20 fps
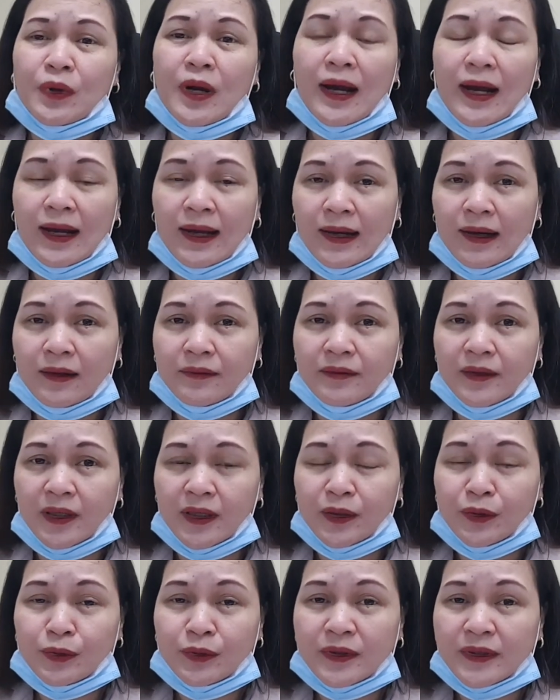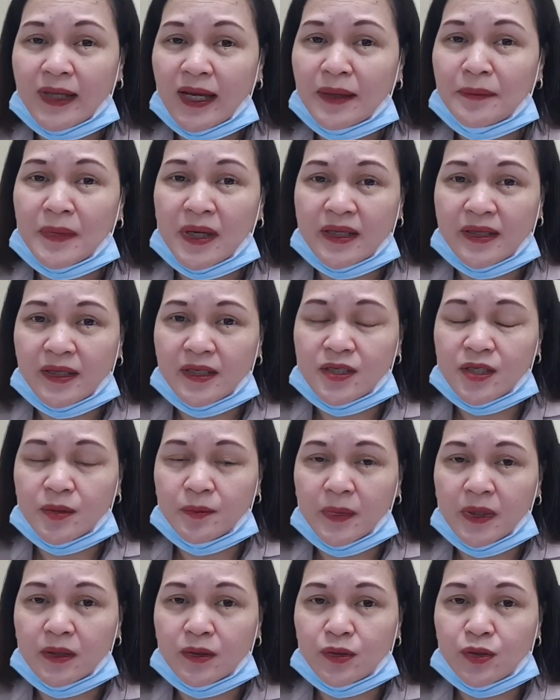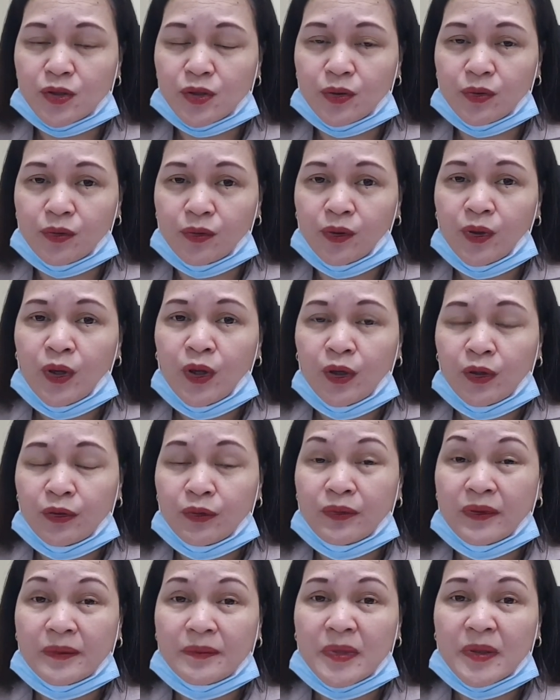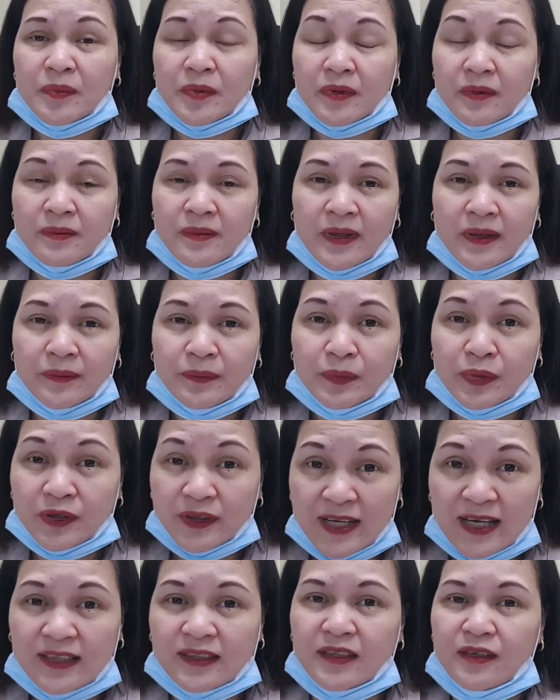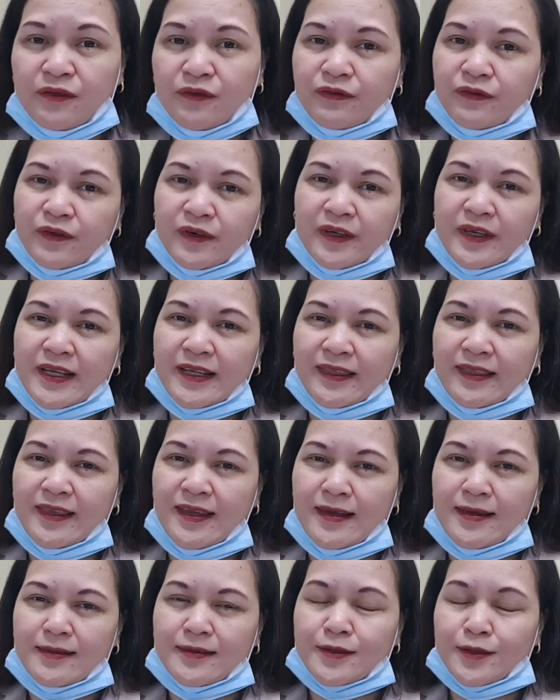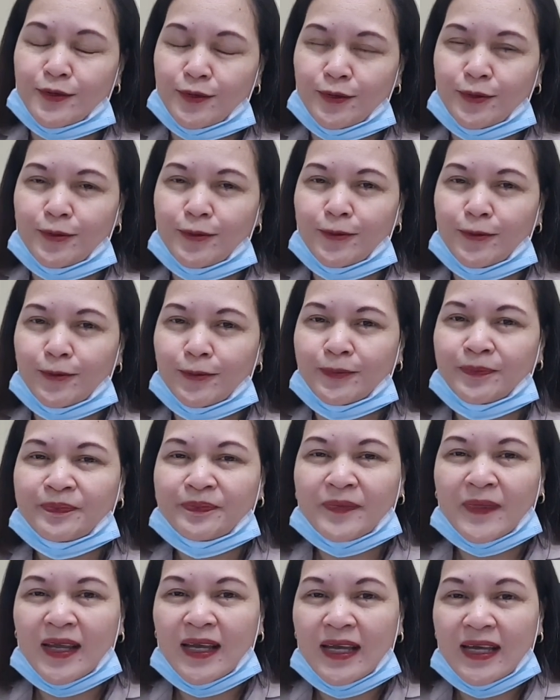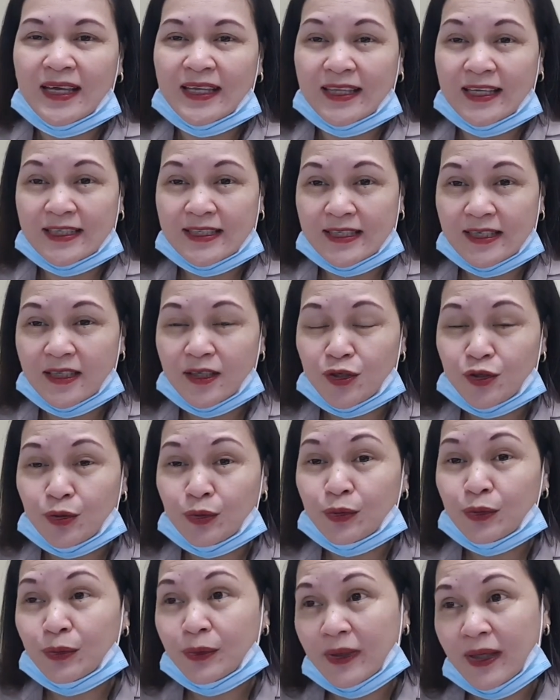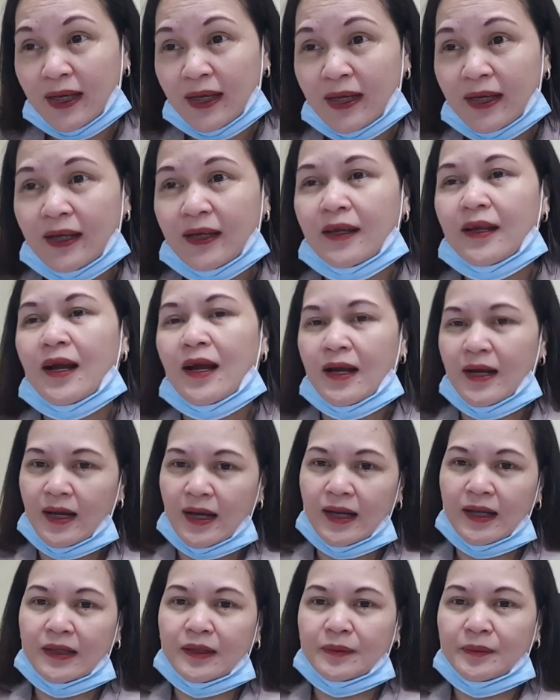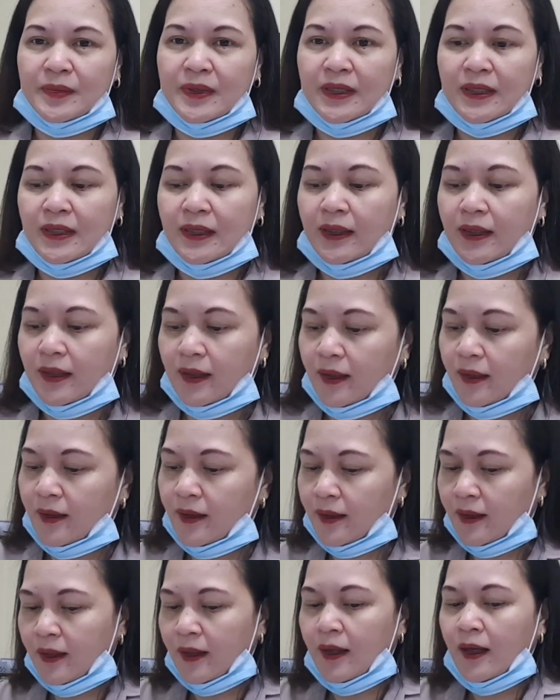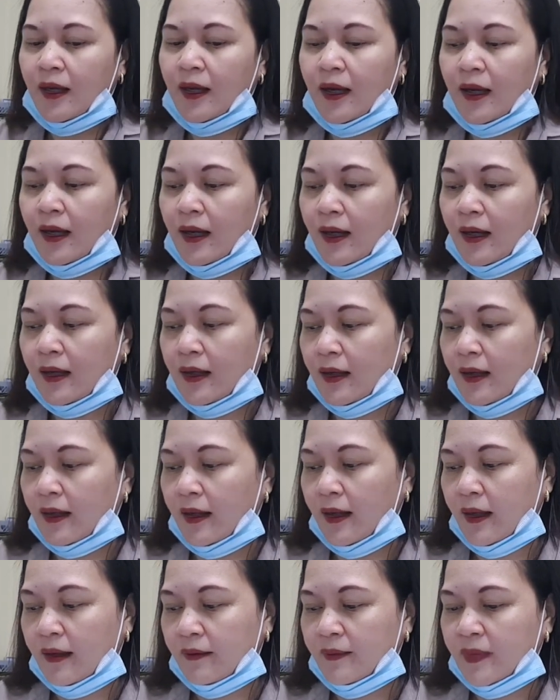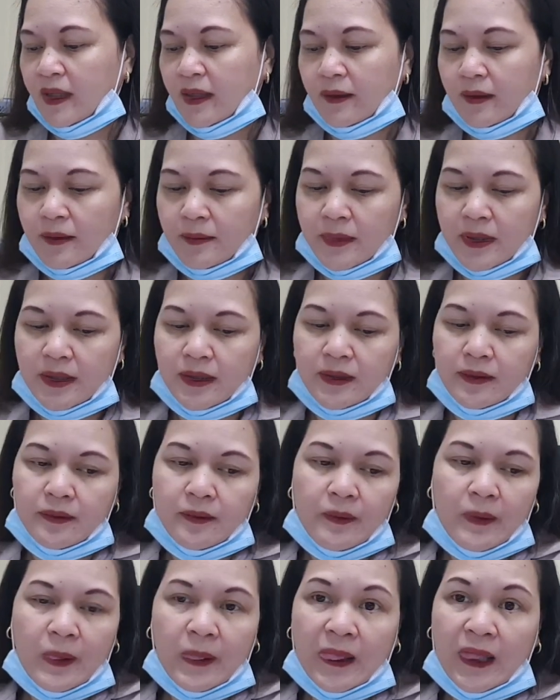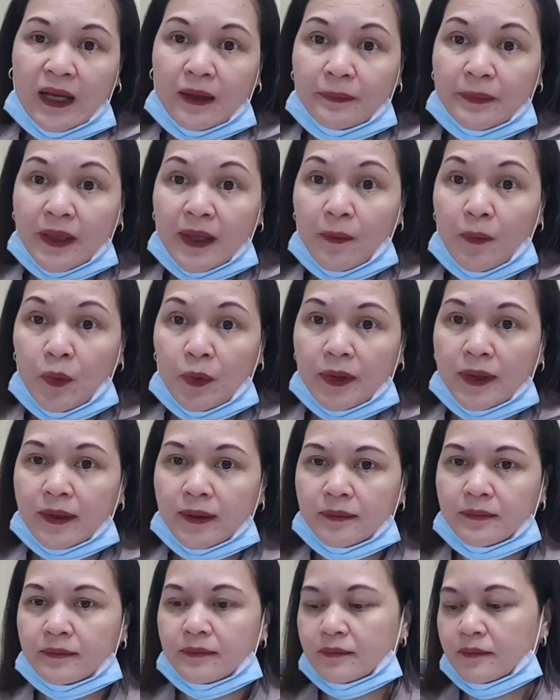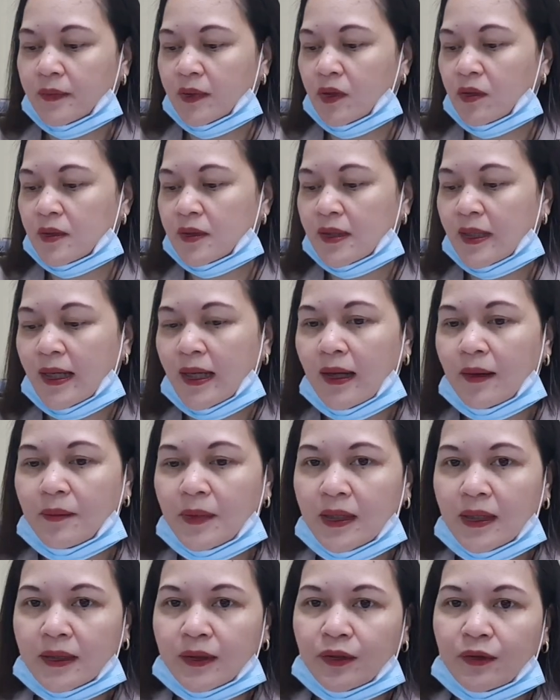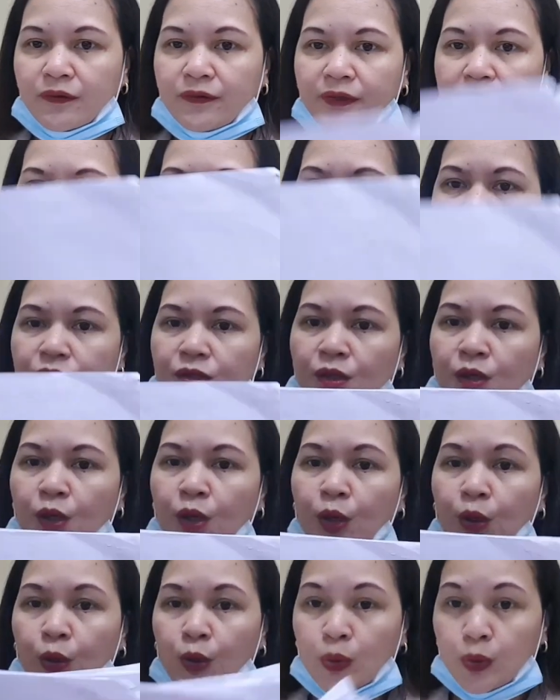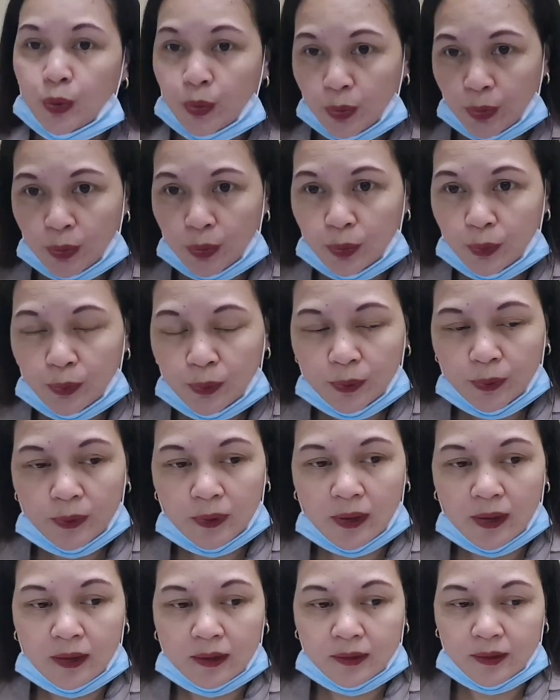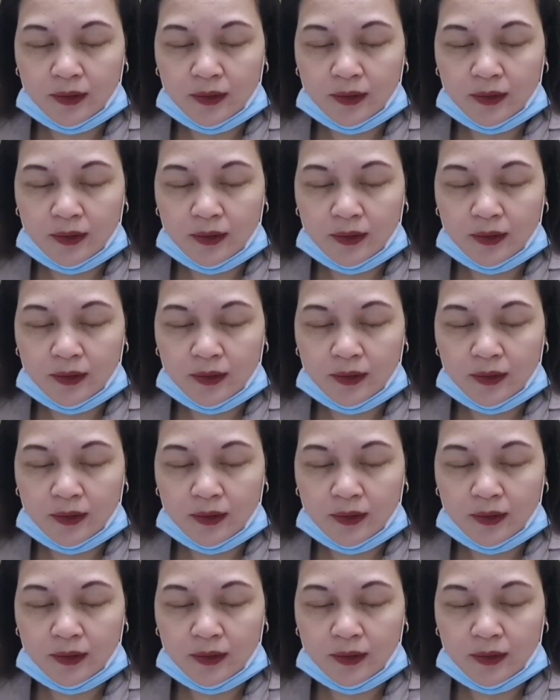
have a good time management, so you will be productive for that day. So that's it. So today I'll be having my PMWeb, because I have a lot of things to